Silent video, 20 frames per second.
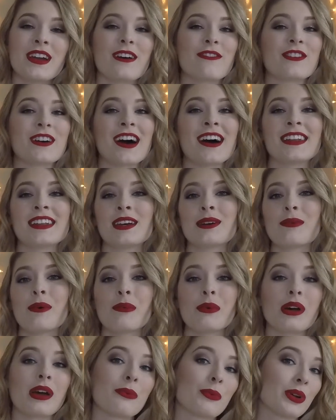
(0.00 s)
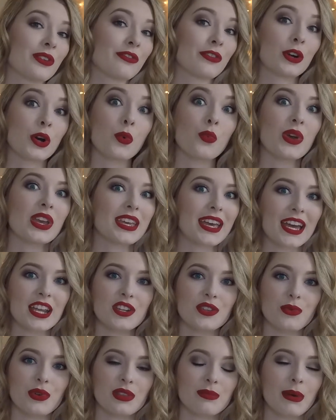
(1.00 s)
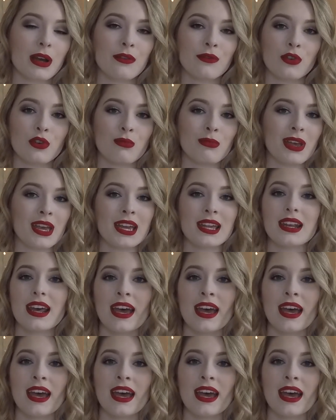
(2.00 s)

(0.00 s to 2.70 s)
I've gotten it when I went for a weekend with my roommate,